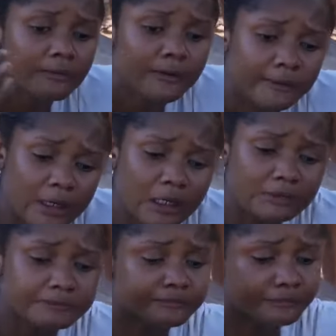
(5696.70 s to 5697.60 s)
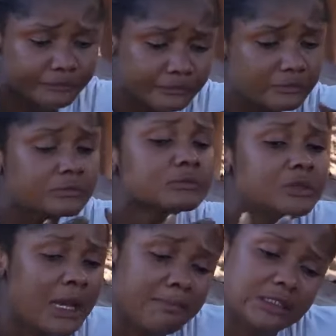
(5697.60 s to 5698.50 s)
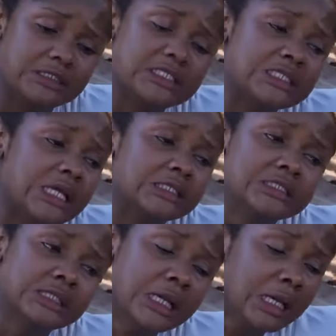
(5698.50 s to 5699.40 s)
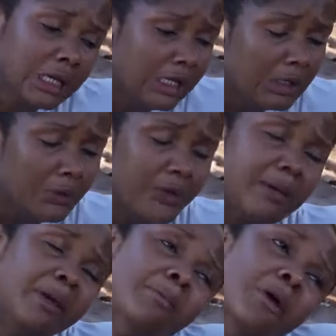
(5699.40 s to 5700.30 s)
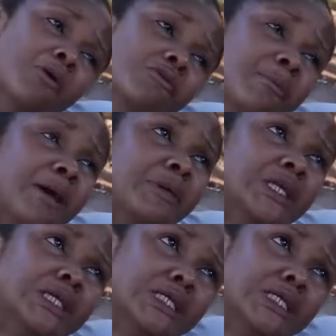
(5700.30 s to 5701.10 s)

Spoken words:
Papa, me and my sisters, we are members of Marine